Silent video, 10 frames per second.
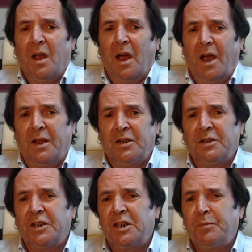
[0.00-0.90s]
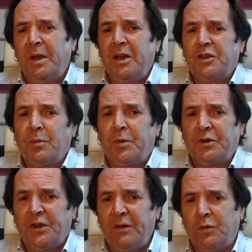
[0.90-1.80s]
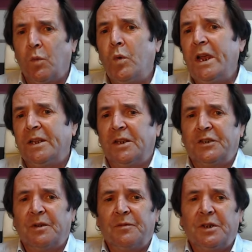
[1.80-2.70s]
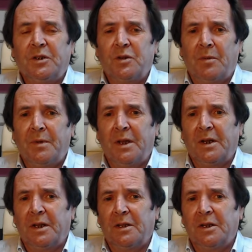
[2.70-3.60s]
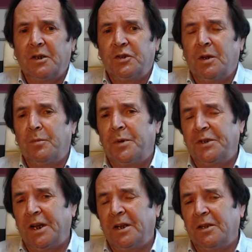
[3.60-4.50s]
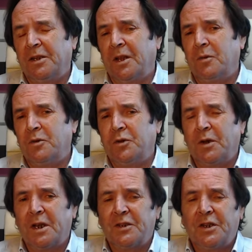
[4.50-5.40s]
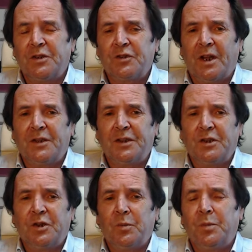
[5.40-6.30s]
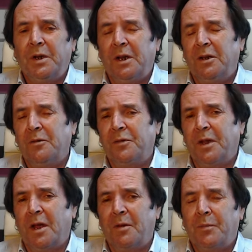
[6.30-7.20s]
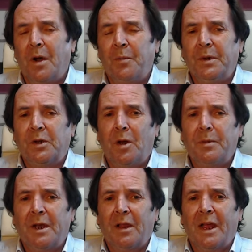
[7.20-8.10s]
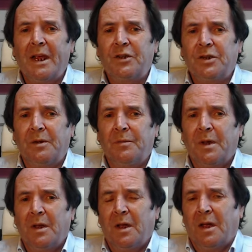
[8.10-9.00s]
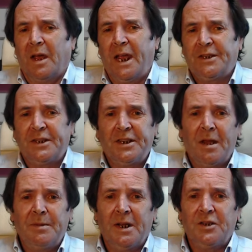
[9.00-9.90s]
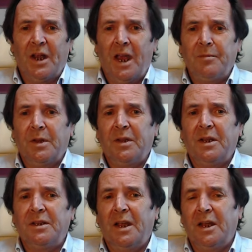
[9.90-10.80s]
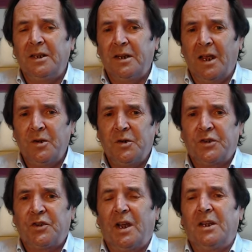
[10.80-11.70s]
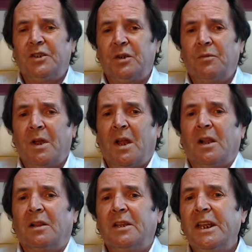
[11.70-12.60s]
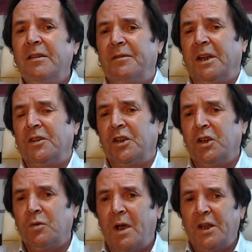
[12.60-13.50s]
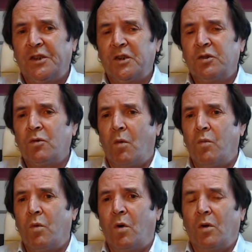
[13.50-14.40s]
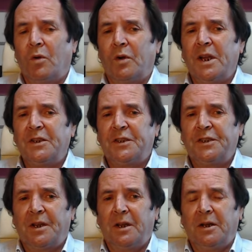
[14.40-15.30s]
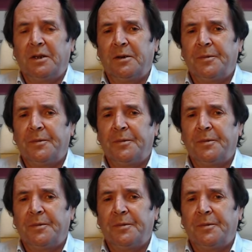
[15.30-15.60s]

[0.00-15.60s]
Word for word: and has experienced the perceived weakness of the American leadership, particularly now during this transition period of the up-and-coming election. It's attempted to emulate Netanyahu's strategy of levering the US into a war on its side.